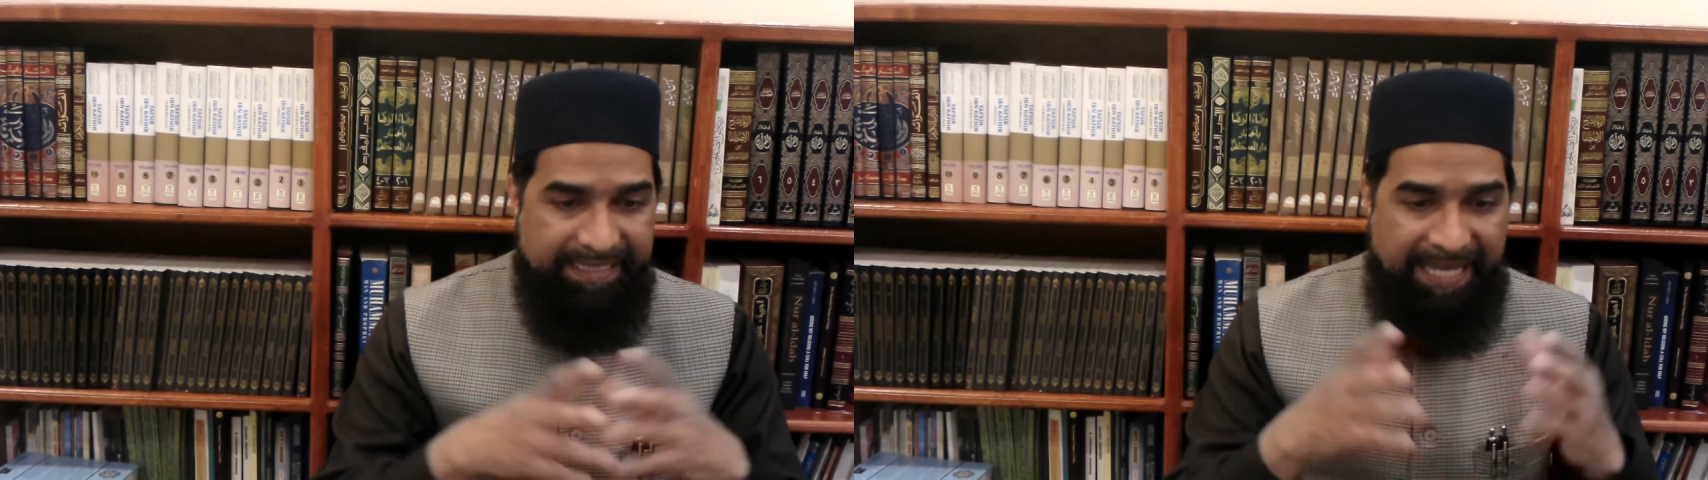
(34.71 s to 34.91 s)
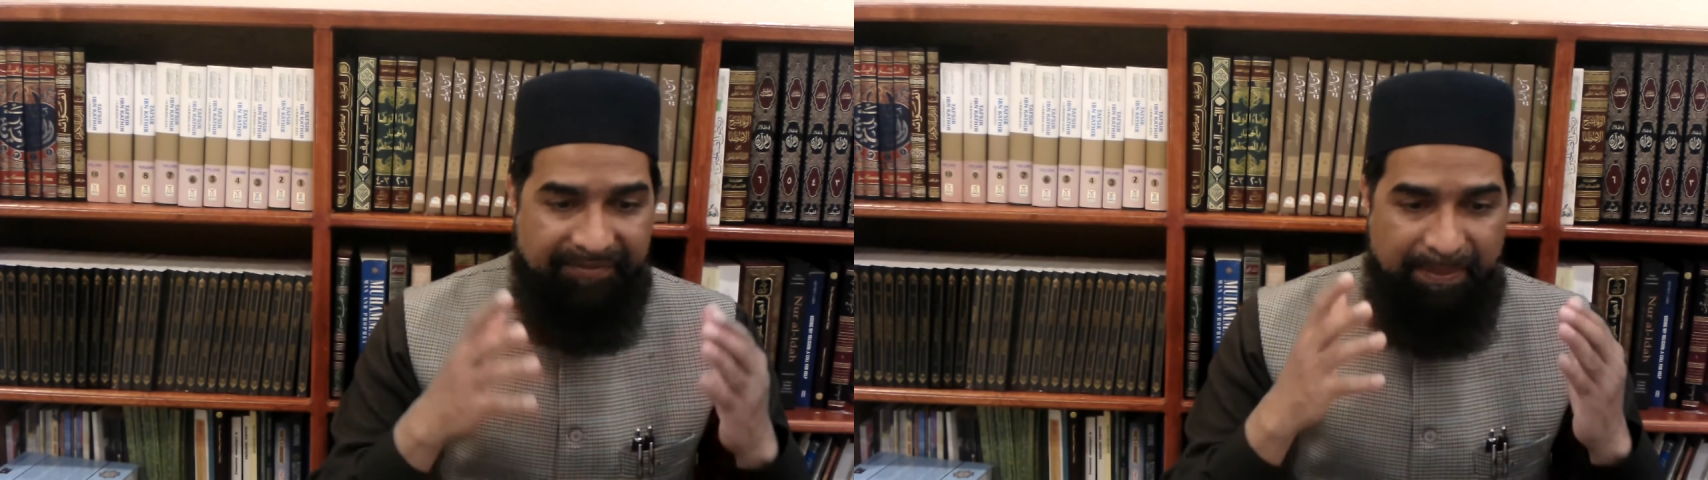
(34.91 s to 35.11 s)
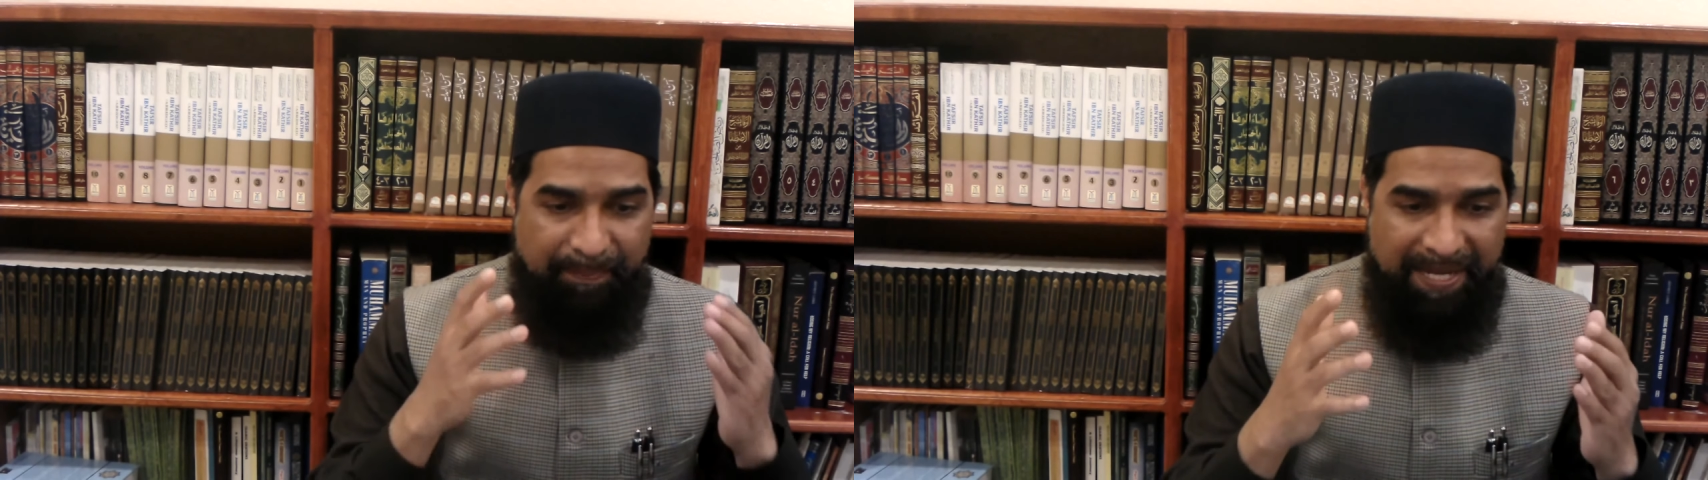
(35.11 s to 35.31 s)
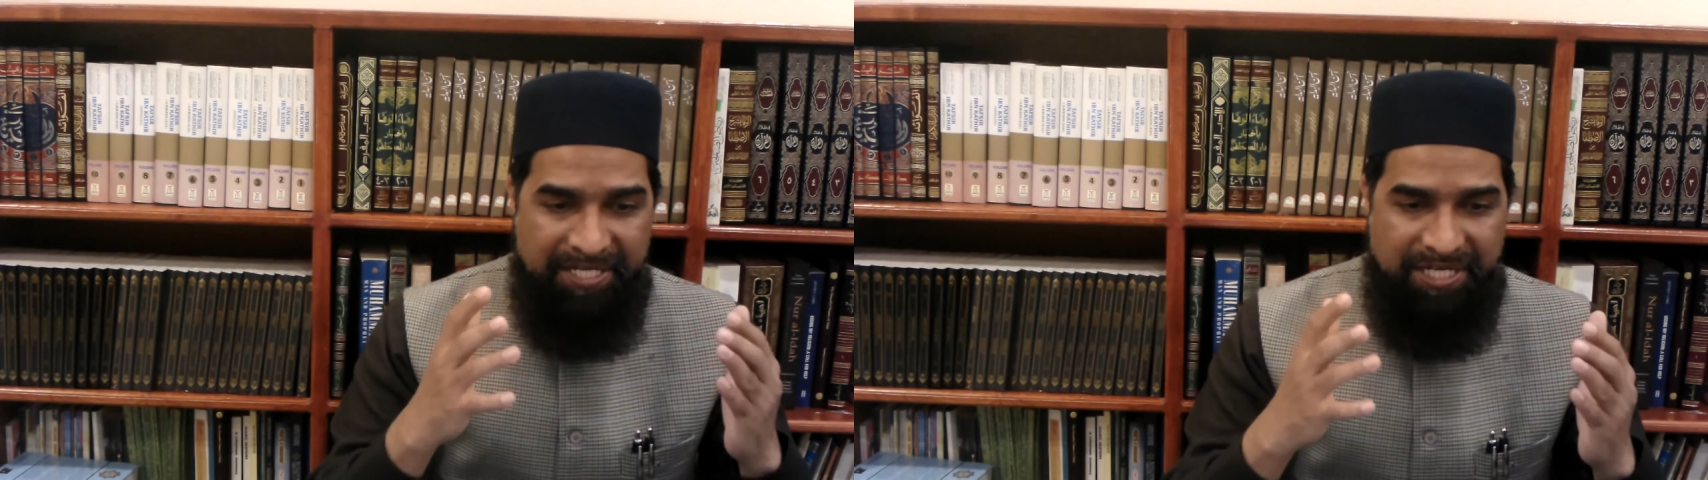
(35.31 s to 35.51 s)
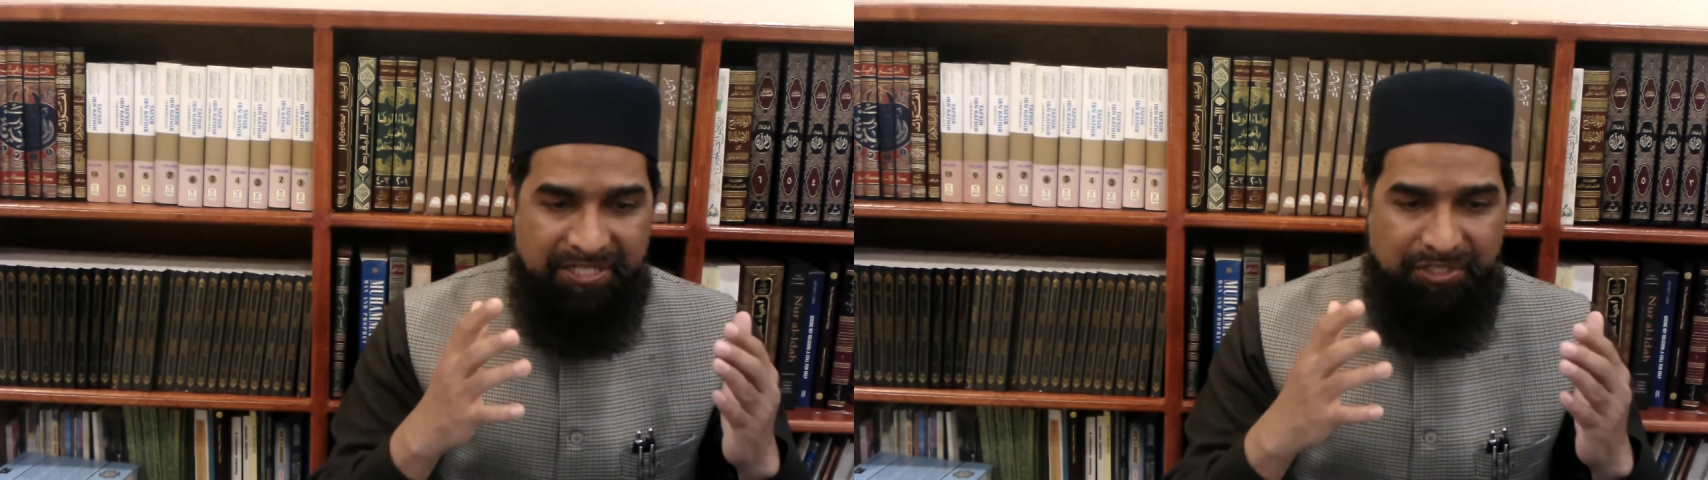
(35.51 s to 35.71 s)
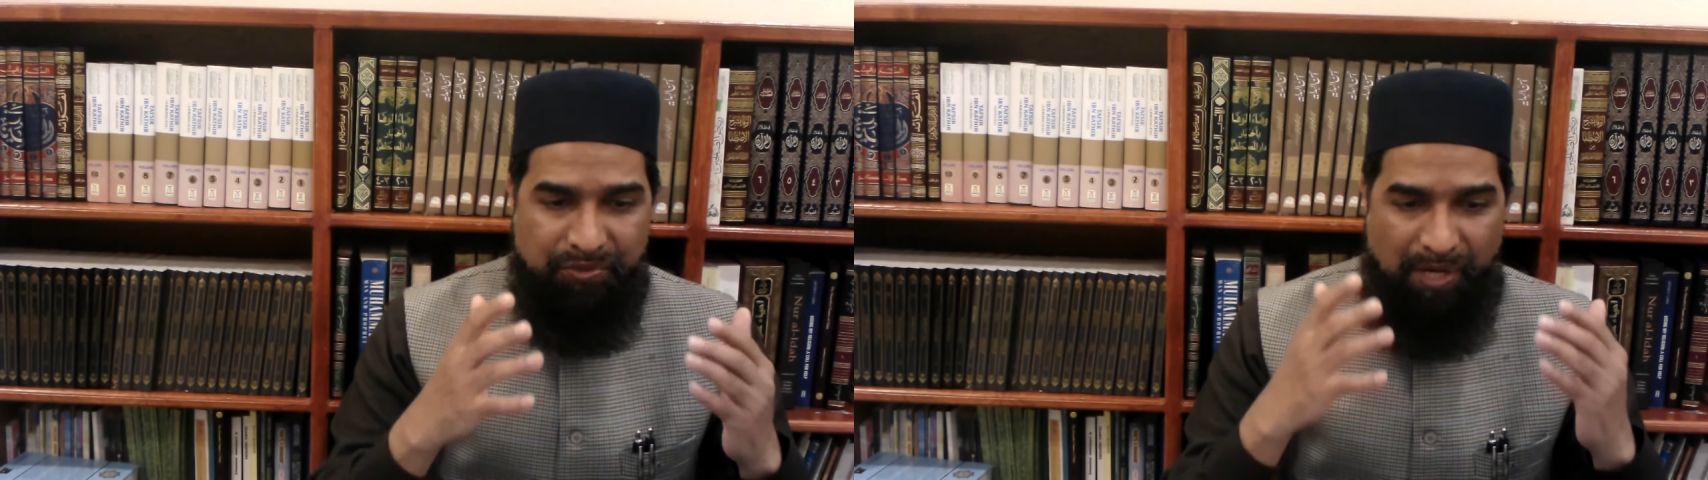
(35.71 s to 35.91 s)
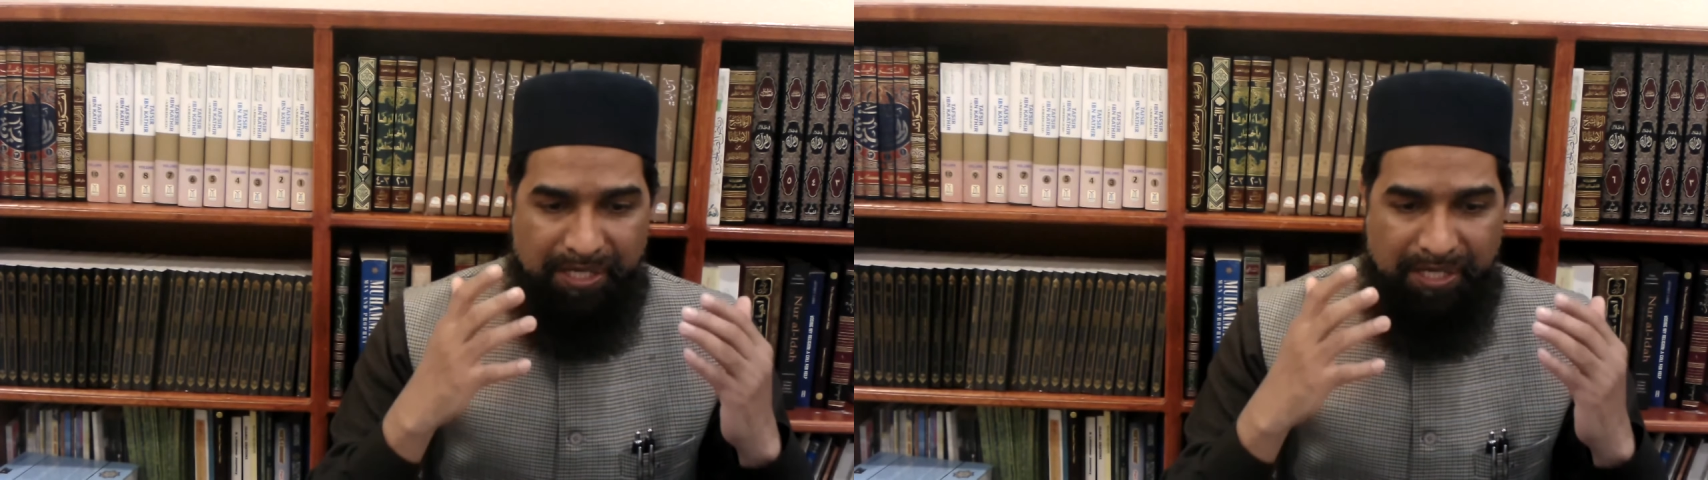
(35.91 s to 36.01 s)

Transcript: They have the patience to